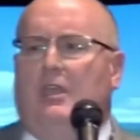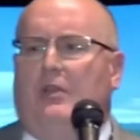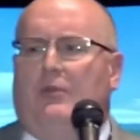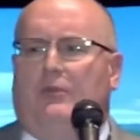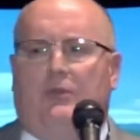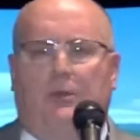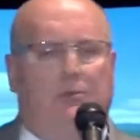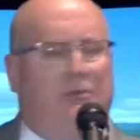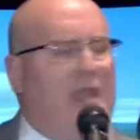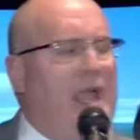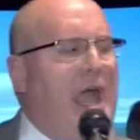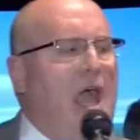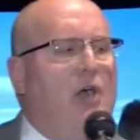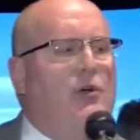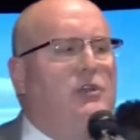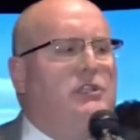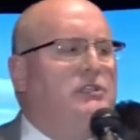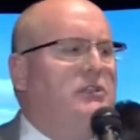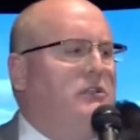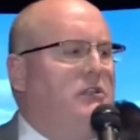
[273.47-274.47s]
From now
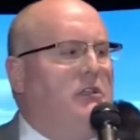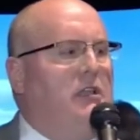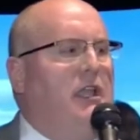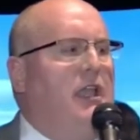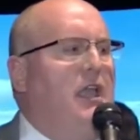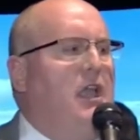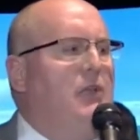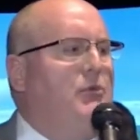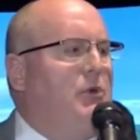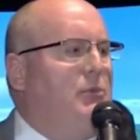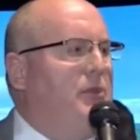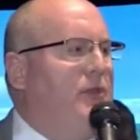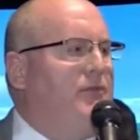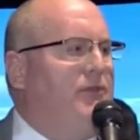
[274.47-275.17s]
until then, we'll be